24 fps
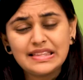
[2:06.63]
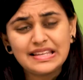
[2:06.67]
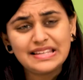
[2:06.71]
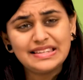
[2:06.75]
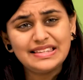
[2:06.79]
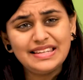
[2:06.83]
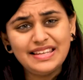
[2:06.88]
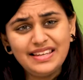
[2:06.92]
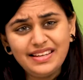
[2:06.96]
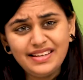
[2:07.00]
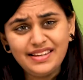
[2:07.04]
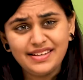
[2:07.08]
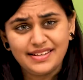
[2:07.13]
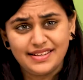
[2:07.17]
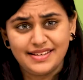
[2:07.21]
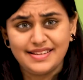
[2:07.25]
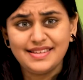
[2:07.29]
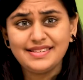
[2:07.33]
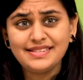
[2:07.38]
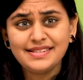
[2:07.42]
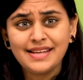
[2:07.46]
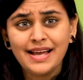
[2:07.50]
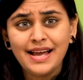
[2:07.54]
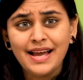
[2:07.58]
The thing
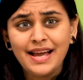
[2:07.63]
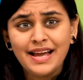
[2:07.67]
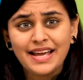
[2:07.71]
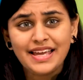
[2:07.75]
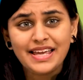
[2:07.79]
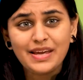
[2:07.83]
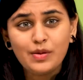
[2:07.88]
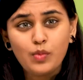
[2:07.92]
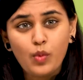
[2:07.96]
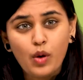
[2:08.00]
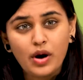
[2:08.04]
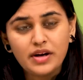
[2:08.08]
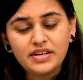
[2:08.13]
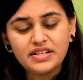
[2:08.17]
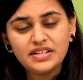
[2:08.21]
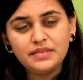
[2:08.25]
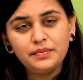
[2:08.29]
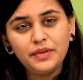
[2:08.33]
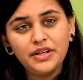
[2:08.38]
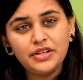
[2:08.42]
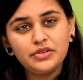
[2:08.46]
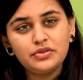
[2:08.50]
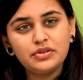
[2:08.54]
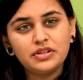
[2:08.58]
is, he wanted
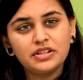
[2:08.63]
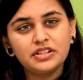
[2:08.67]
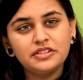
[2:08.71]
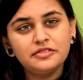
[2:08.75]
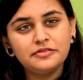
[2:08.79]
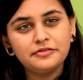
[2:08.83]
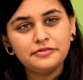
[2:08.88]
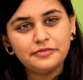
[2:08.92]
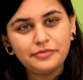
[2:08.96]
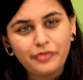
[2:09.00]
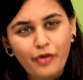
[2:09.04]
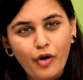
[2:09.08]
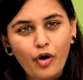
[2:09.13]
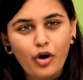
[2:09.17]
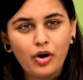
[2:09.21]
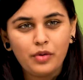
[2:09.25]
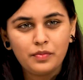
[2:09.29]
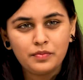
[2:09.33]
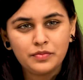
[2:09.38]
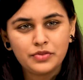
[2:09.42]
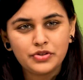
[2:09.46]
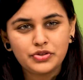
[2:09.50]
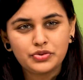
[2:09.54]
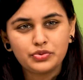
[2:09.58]
me to
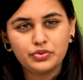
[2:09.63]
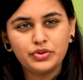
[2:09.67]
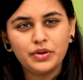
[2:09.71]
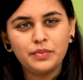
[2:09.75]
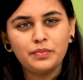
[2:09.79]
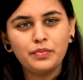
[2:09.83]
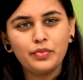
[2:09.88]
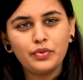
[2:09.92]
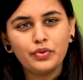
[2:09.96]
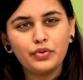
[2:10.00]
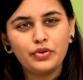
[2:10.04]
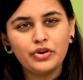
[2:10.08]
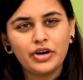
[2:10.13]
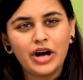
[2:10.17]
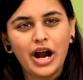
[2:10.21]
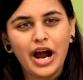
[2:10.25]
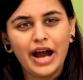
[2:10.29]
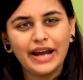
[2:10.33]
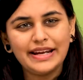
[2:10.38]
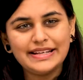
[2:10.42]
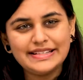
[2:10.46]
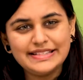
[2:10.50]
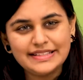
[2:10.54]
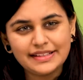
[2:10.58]
conform to the more
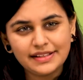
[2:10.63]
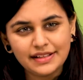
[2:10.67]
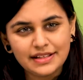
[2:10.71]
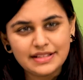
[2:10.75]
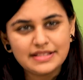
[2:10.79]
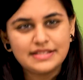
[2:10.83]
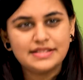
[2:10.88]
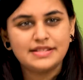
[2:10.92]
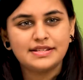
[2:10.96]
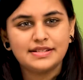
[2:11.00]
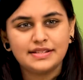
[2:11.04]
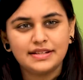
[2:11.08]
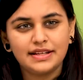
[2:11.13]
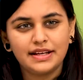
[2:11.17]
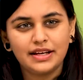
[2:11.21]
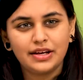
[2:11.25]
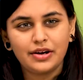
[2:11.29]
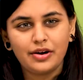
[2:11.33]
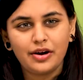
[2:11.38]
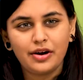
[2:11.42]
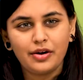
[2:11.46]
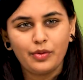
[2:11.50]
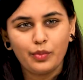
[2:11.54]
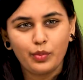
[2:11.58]

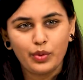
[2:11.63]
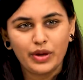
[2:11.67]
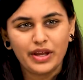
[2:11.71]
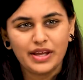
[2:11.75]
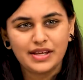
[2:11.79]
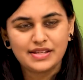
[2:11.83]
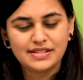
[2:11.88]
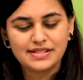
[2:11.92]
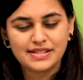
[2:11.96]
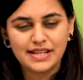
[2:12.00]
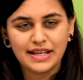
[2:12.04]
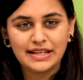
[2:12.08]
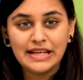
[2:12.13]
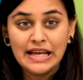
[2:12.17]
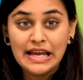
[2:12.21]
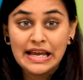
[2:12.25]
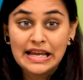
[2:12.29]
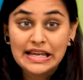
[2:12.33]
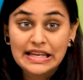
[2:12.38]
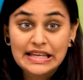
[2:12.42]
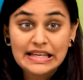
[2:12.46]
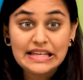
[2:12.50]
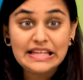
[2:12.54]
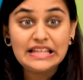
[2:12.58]
idealistic ways that
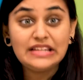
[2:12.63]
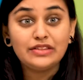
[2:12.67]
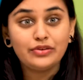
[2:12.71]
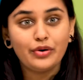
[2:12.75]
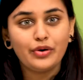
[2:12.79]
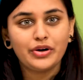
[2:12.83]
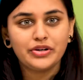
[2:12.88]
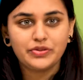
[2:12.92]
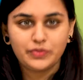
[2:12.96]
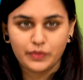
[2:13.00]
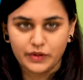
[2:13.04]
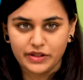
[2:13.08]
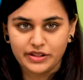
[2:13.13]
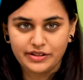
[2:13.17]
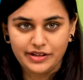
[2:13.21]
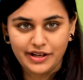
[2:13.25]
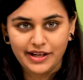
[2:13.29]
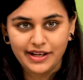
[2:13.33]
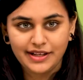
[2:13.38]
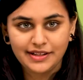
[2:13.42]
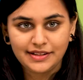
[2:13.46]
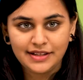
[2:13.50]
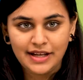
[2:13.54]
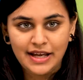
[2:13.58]
he thought were
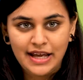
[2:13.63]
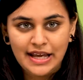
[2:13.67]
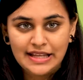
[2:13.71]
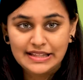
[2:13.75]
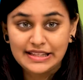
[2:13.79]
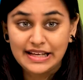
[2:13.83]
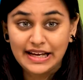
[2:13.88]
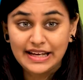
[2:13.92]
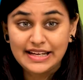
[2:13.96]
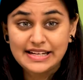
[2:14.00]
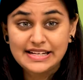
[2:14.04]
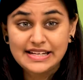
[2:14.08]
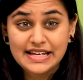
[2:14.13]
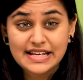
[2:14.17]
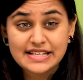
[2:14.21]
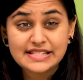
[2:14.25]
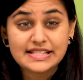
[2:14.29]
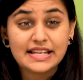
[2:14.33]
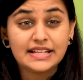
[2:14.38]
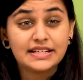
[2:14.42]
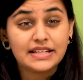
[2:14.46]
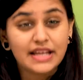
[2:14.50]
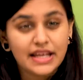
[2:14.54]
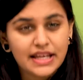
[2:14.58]
right, the ideas
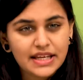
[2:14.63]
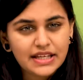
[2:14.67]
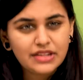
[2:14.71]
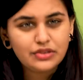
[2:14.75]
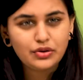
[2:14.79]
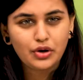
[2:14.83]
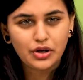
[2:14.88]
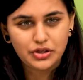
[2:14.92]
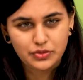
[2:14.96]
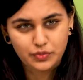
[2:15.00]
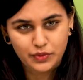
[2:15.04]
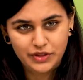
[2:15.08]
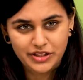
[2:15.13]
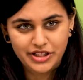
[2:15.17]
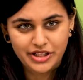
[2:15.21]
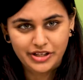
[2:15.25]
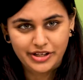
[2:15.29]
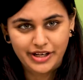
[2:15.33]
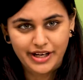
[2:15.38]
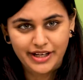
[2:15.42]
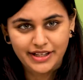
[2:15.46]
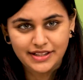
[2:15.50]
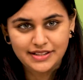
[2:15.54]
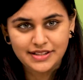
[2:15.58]
that he thought were
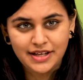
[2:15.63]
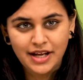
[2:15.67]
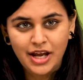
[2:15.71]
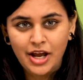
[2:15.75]
correct